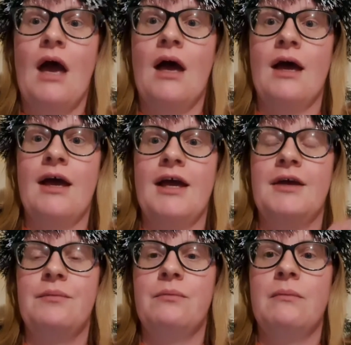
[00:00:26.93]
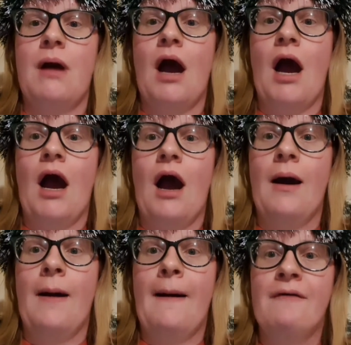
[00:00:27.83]
Um,
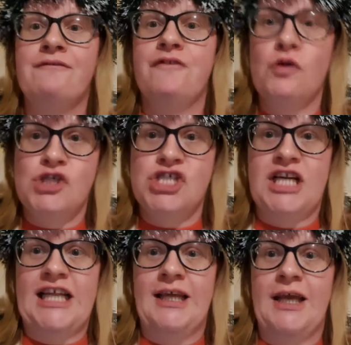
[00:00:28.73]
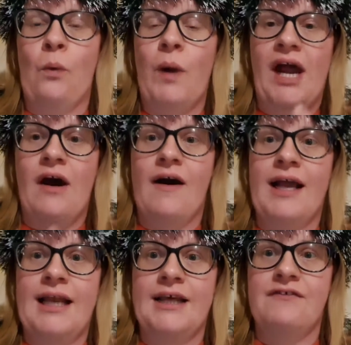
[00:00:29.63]
unfortunately, where
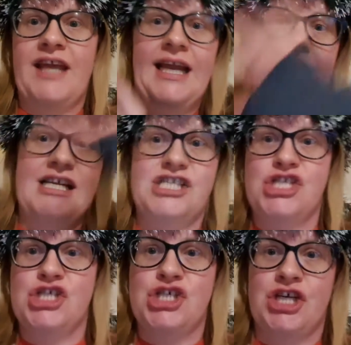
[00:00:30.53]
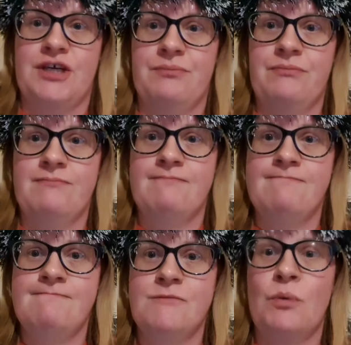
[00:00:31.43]
I live in Leicestershire,
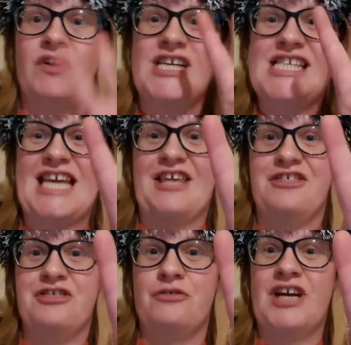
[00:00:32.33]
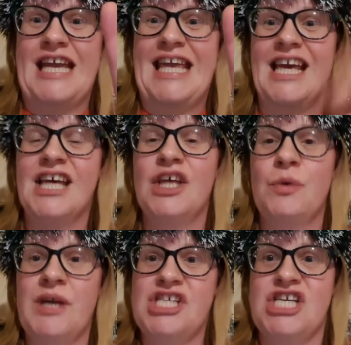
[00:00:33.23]
we're in tier three,
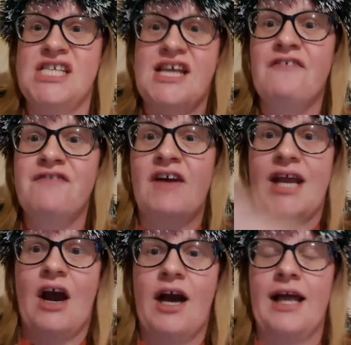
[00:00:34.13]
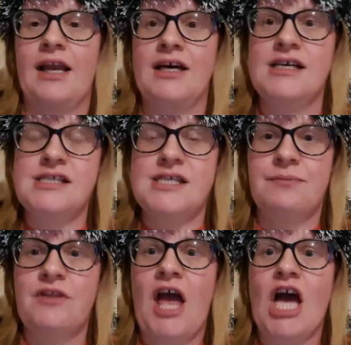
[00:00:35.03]
which is very high alert
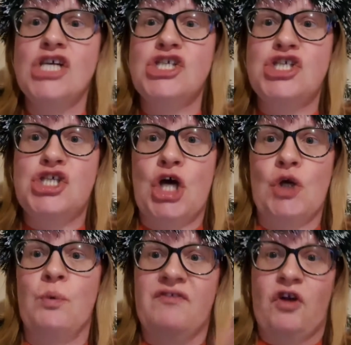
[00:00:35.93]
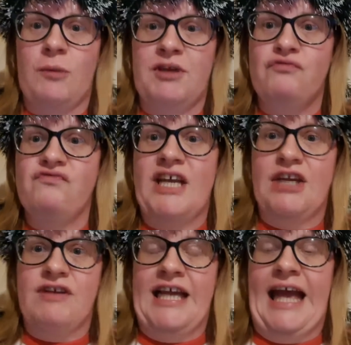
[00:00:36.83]
so we've got to be
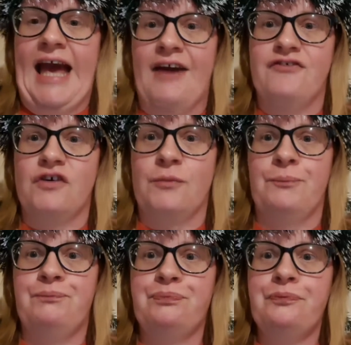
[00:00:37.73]
really, really careful